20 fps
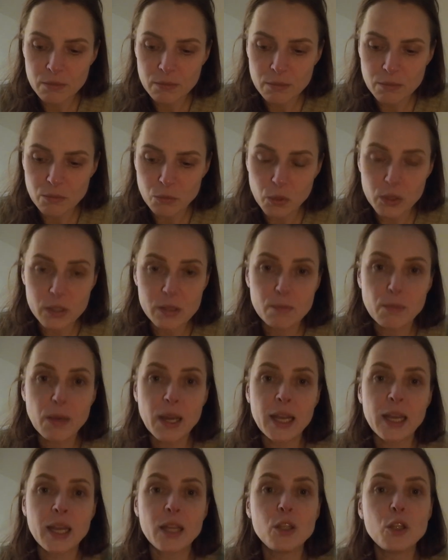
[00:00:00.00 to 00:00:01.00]
was
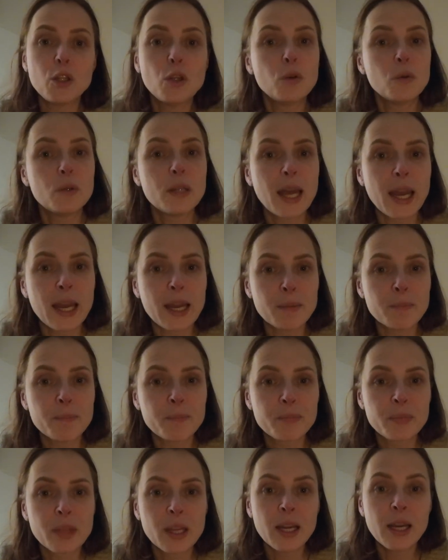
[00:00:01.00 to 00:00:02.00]
my new
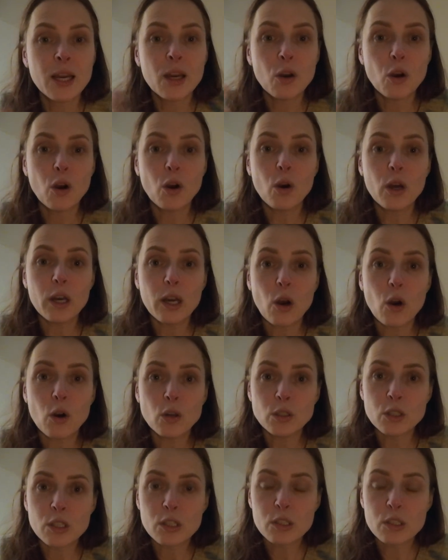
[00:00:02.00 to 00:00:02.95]
name. On